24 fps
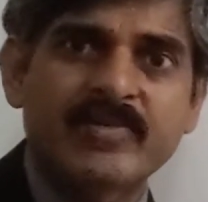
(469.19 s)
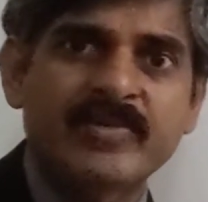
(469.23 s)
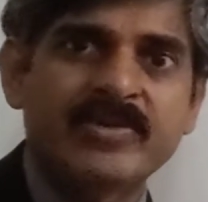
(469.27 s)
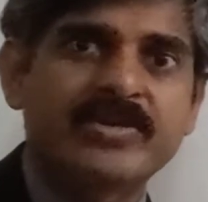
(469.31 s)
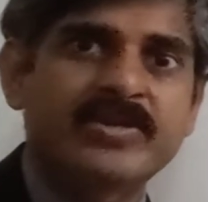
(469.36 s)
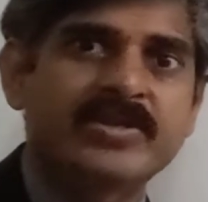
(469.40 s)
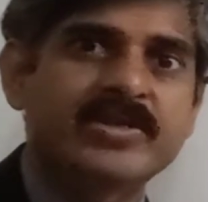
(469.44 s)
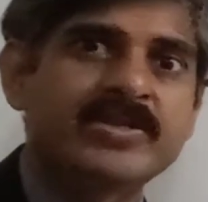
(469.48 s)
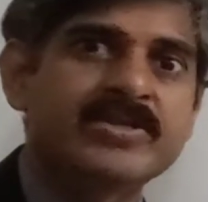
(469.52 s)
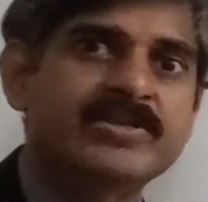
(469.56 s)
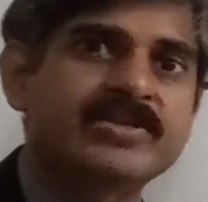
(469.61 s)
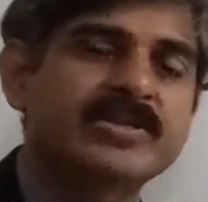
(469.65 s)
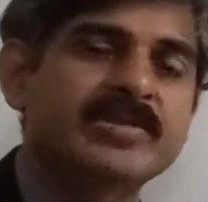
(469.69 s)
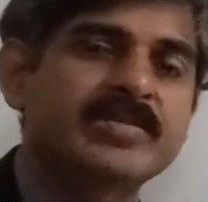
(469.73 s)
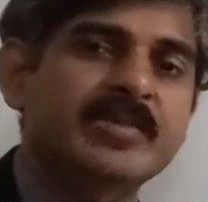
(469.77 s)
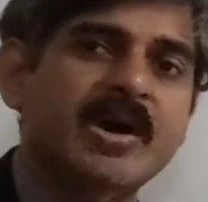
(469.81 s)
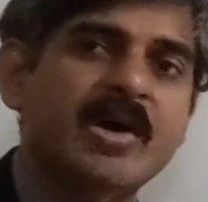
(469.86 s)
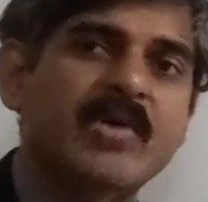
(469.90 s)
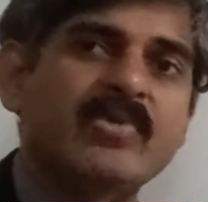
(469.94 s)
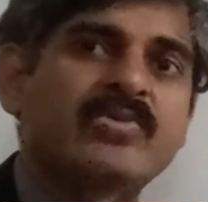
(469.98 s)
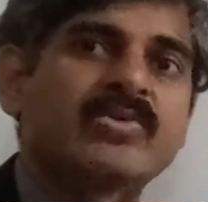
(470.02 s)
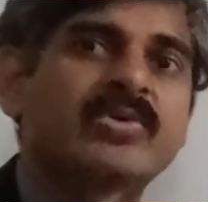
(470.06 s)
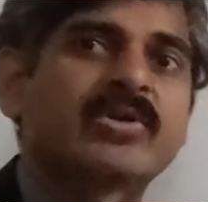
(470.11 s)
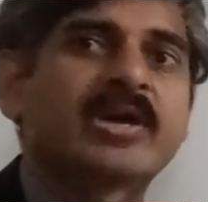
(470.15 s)
We teach them
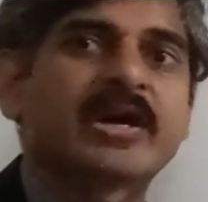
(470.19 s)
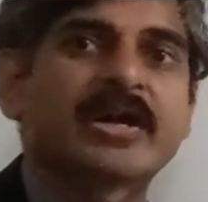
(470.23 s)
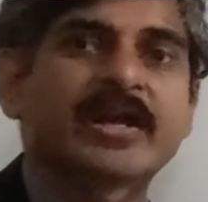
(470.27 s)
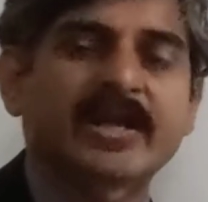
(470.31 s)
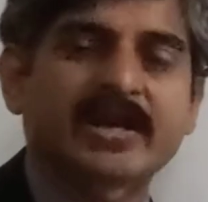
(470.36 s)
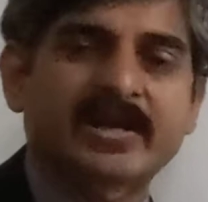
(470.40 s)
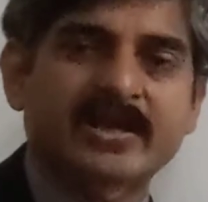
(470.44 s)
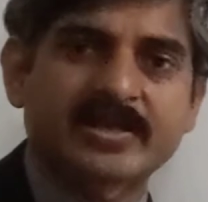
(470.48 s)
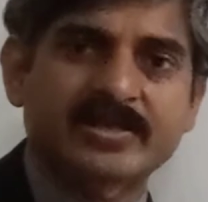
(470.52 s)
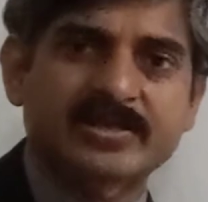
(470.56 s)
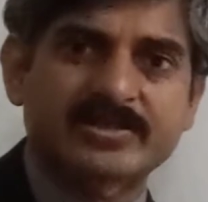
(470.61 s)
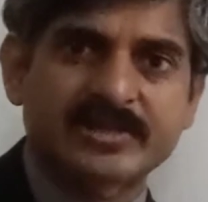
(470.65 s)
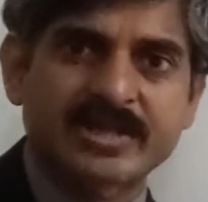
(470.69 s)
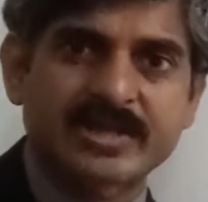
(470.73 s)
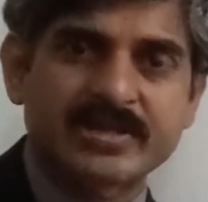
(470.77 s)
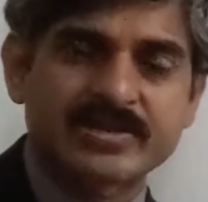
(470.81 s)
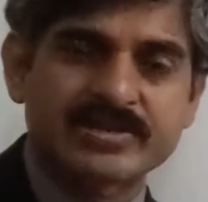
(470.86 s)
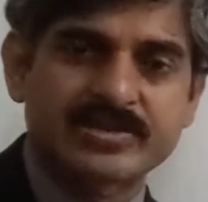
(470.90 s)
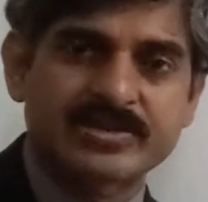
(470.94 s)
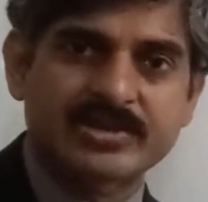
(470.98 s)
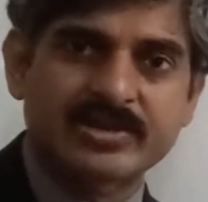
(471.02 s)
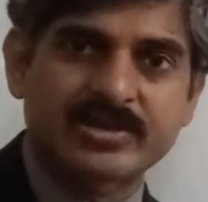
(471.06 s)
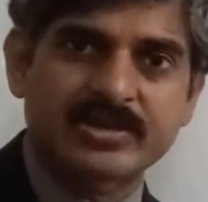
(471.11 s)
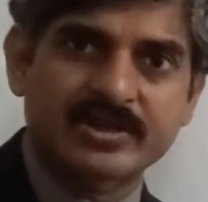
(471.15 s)
how to connect a
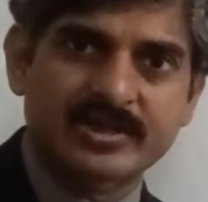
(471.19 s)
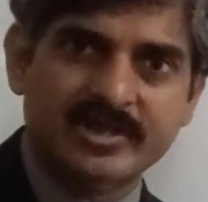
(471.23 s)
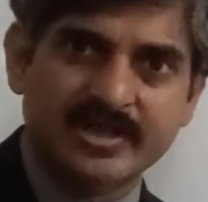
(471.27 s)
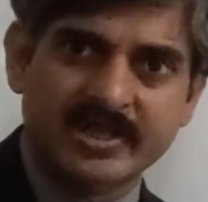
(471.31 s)
sensor,